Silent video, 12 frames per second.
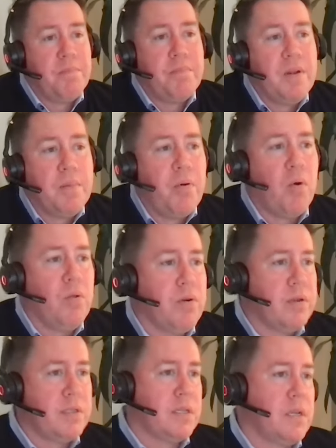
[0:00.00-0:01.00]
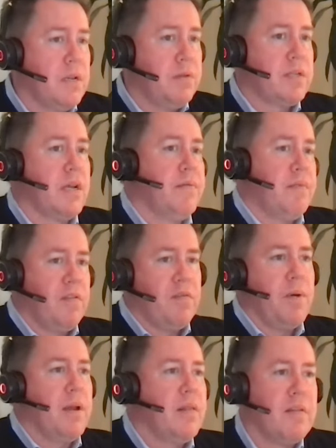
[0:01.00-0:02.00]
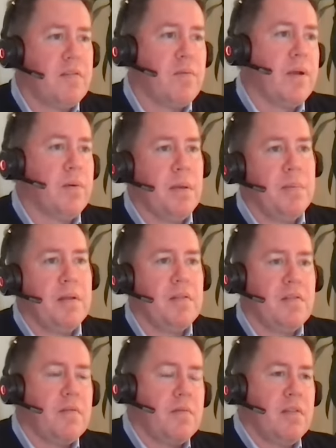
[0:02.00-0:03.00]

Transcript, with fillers: you know polar it's like you know it's kind of this way and this way or maybe it's